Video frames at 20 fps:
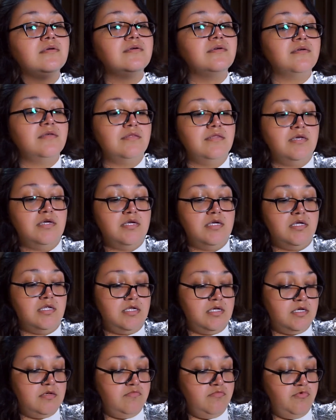And
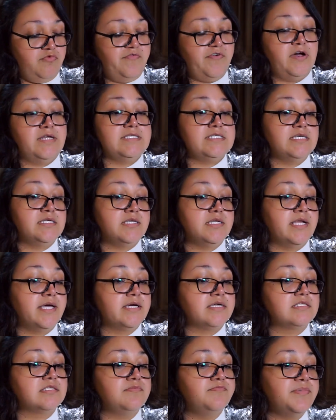then move on to the
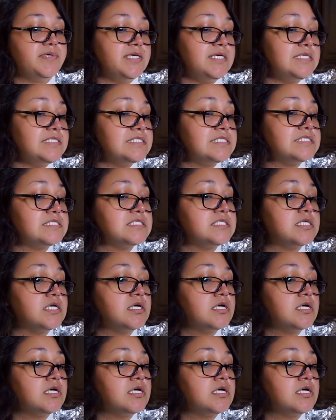next piece.